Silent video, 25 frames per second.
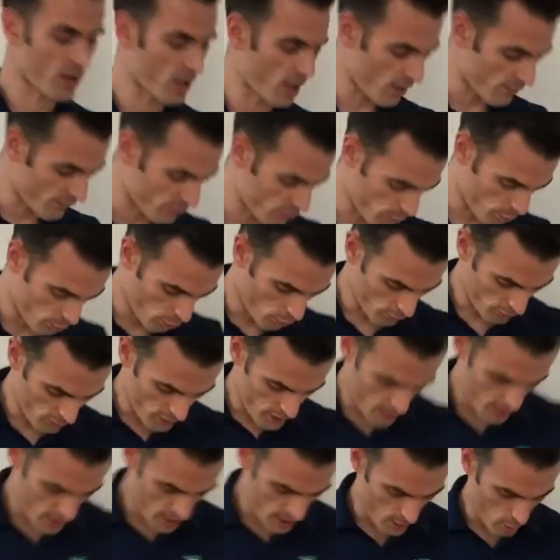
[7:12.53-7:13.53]
comfortable,
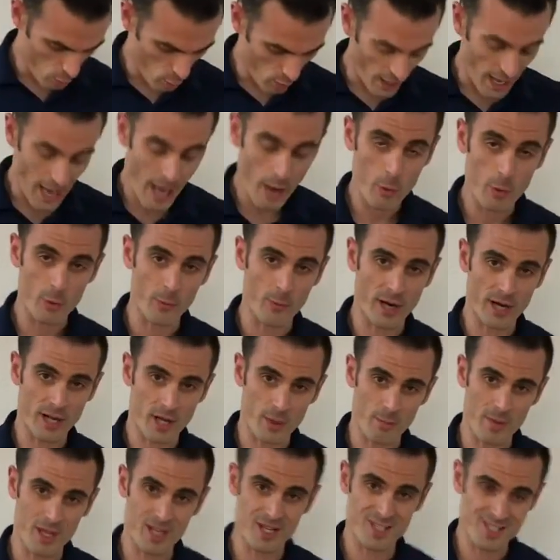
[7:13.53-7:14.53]
then what I would
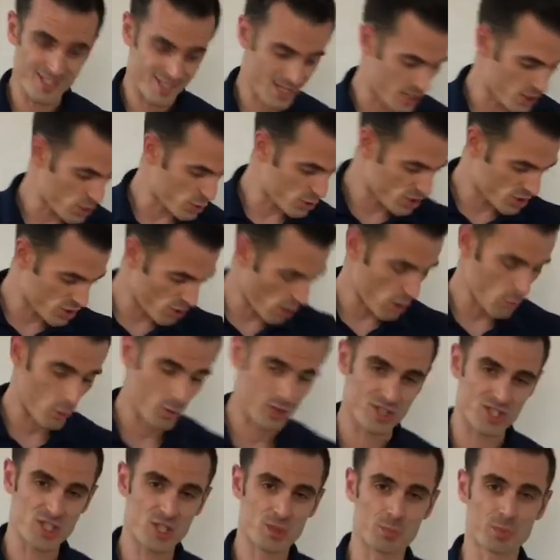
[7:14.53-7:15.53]
recommend is that you start
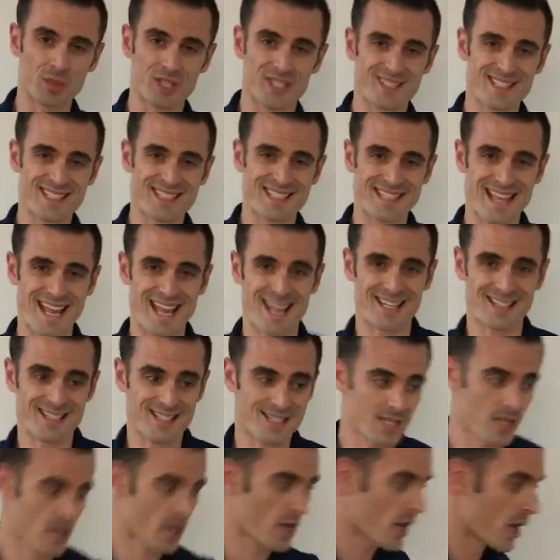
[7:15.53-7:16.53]
with split
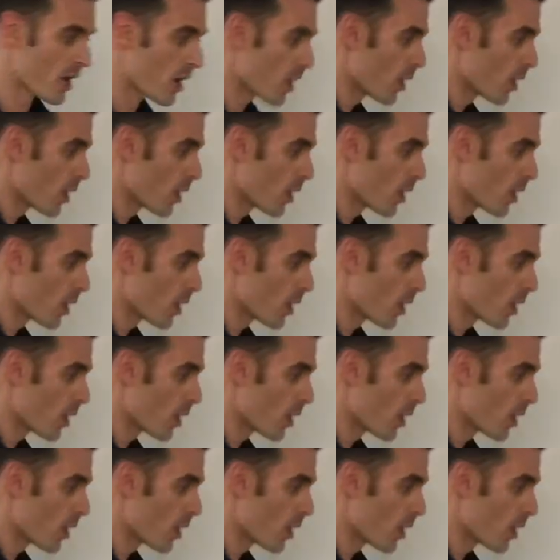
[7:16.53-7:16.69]
stance